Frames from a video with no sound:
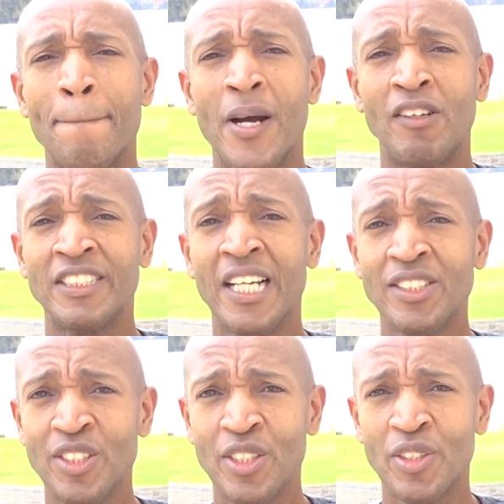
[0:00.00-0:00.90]
I was
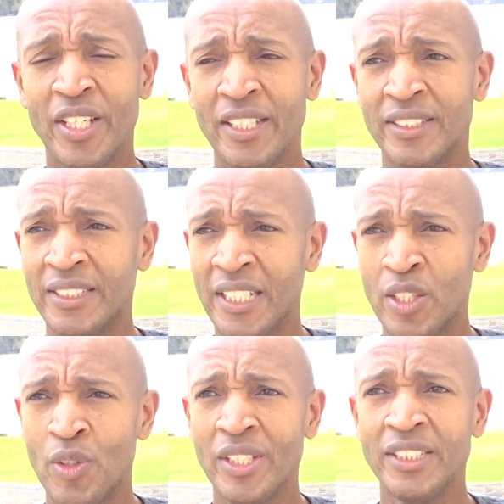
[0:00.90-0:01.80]
actually okay.
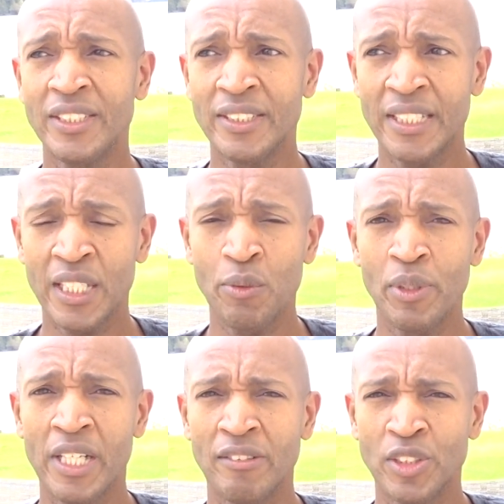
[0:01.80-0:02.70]
Going into the second
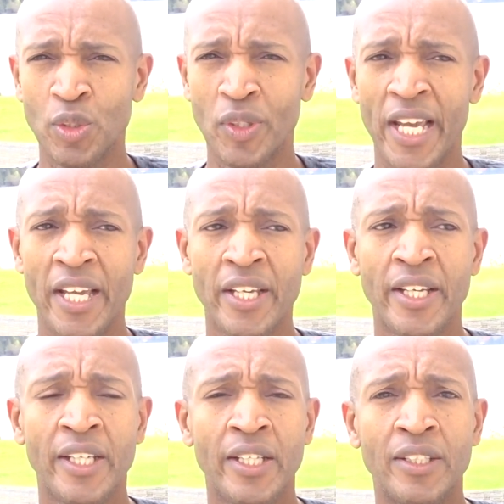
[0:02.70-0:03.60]
week, I was okay.
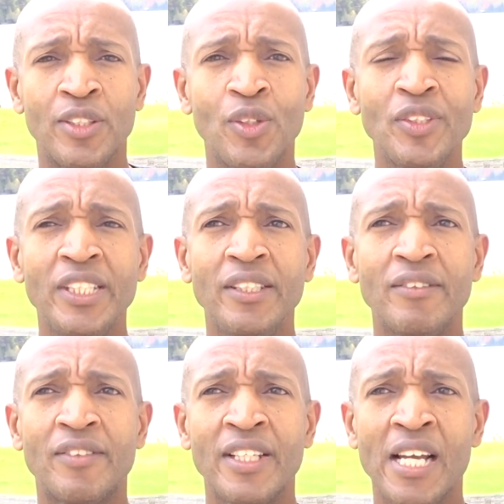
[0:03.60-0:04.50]
The only
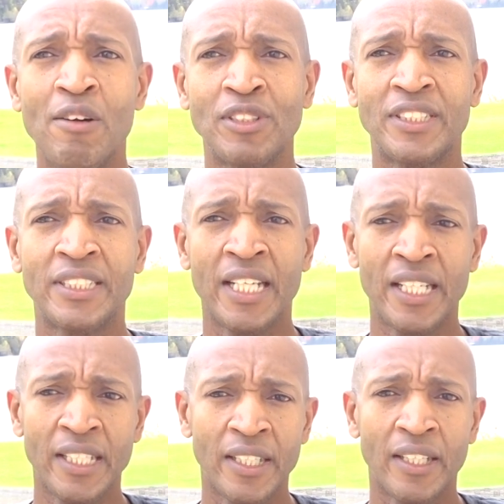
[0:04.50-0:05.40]
thing I would
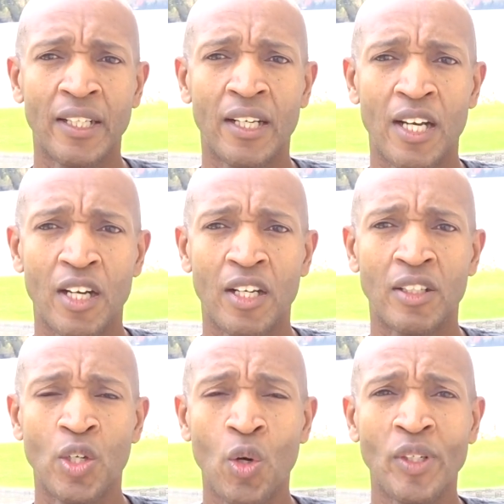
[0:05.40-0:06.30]
say
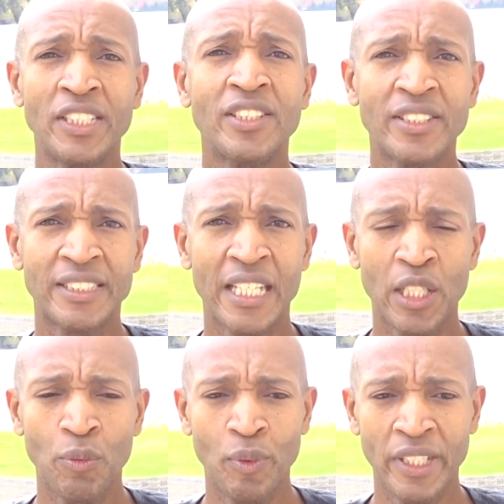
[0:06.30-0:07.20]
going into the
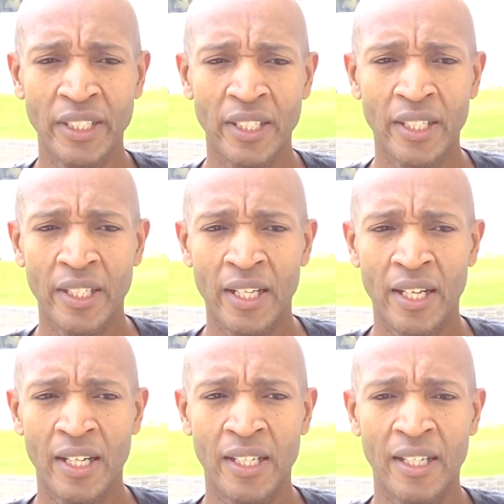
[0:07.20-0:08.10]
second week,
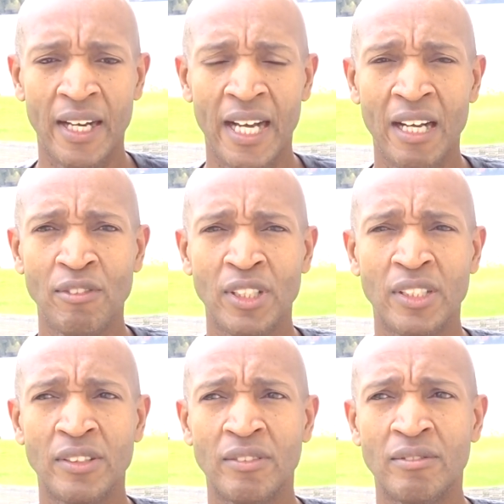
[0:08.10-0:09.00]
I have
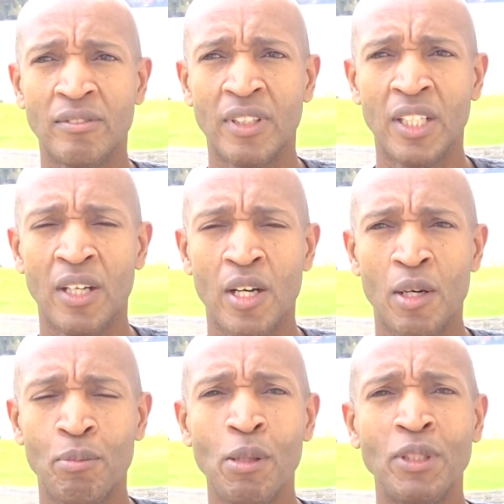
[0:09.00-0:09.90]
a
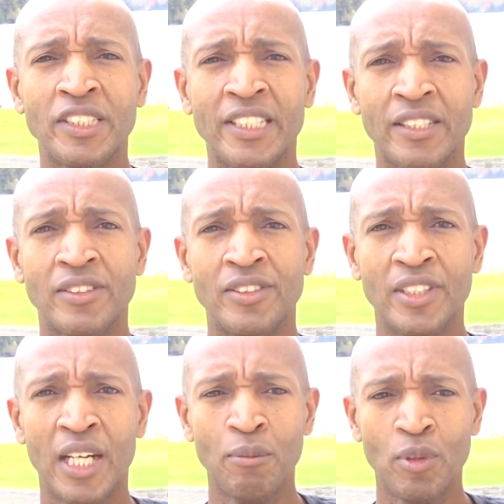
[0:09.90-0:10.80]
public sector
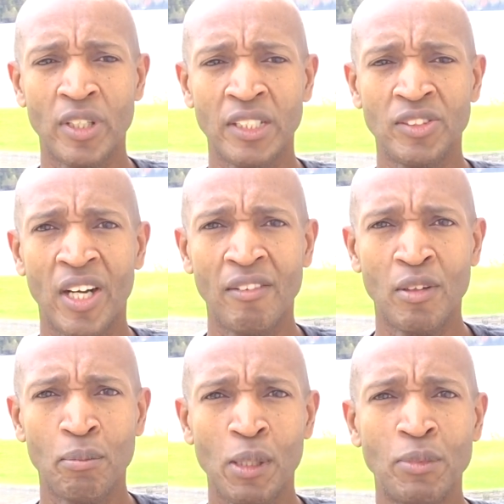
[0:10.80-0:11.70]
job where I drive a
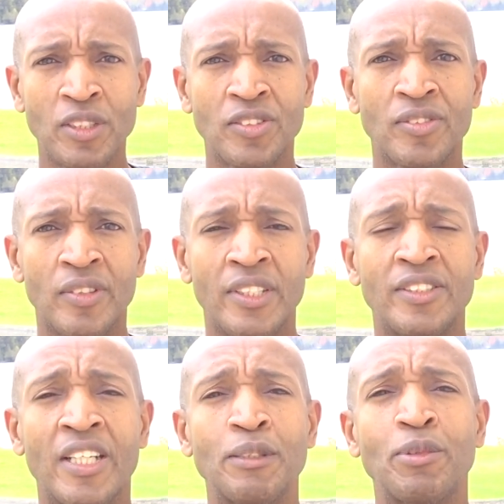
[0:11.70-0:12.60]
public
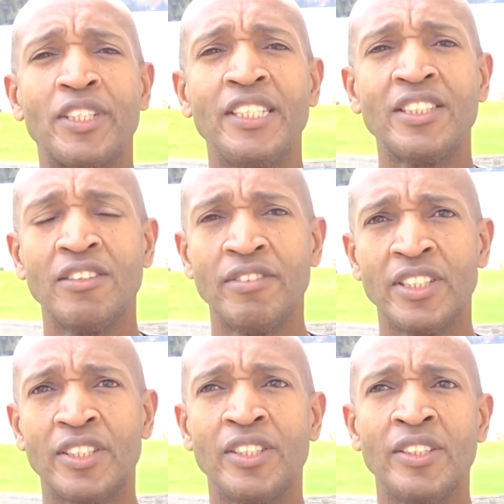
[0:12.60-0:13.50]
transportation
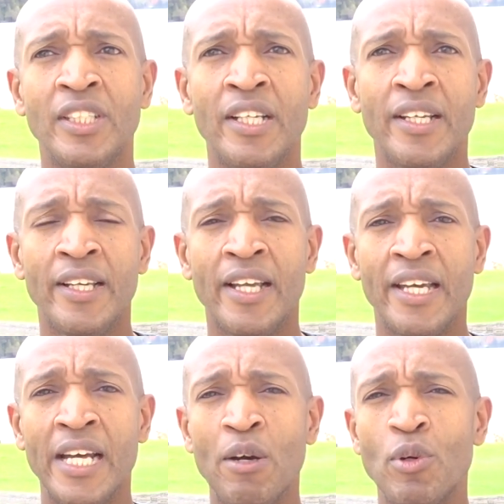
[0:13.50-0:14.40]
vehicle,
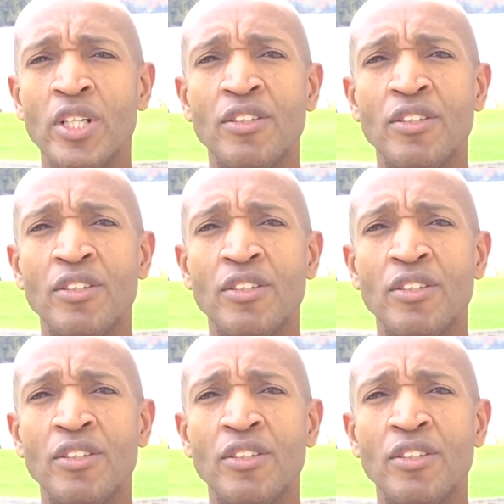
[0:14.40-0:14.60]
and I work